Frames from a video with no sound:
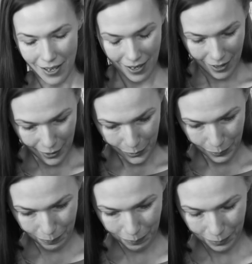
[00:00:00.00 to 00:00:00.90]

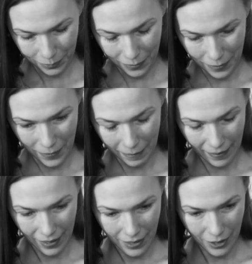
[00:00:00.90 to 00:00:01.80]

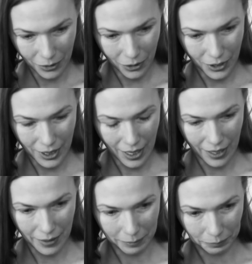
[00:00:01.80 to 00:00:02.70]
how to say,